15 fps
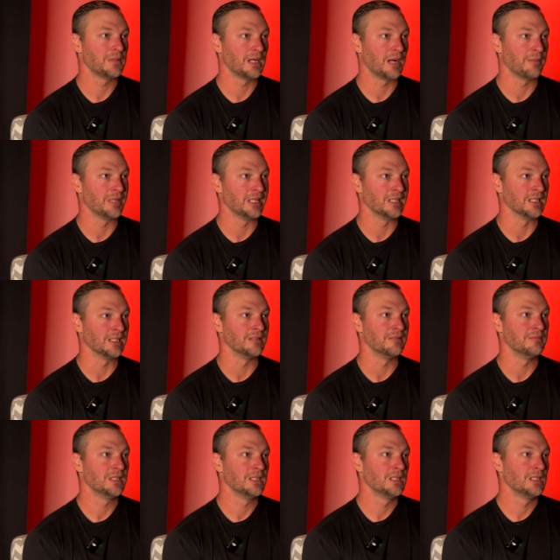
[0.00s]
I began
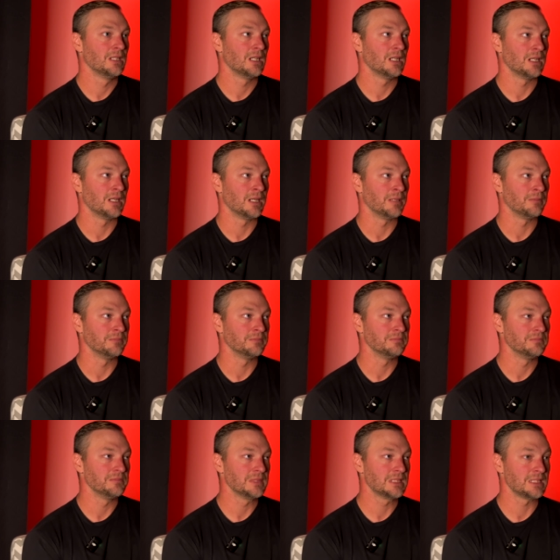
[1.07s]

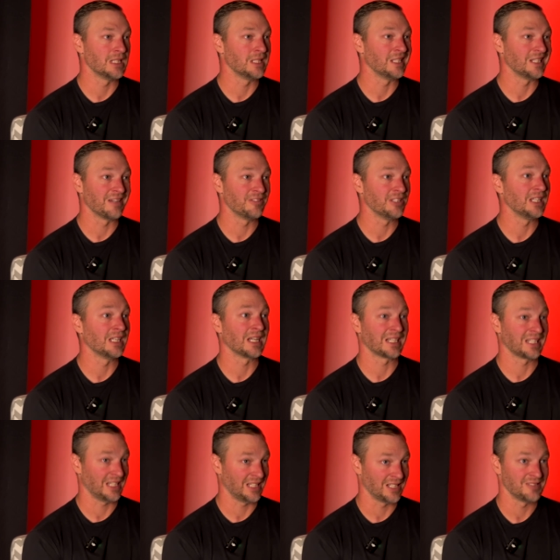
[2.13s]
stealing everything I
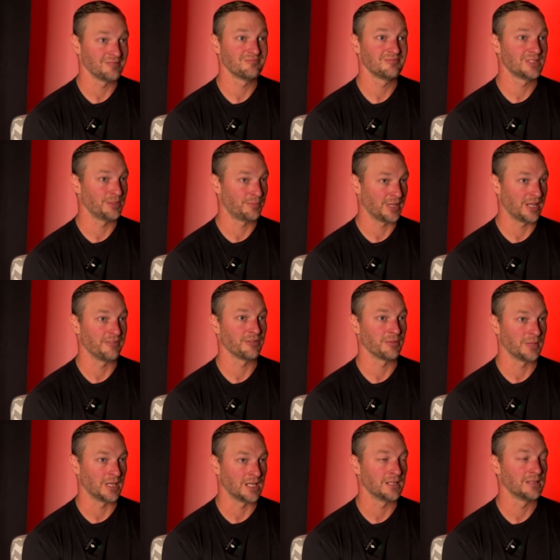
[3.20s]
can to pay for
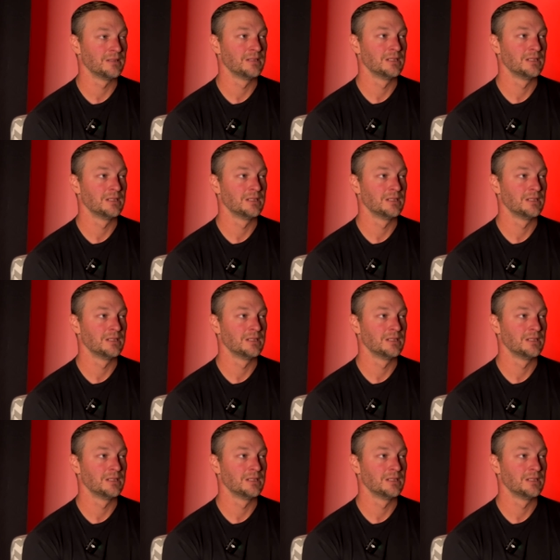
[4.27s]
my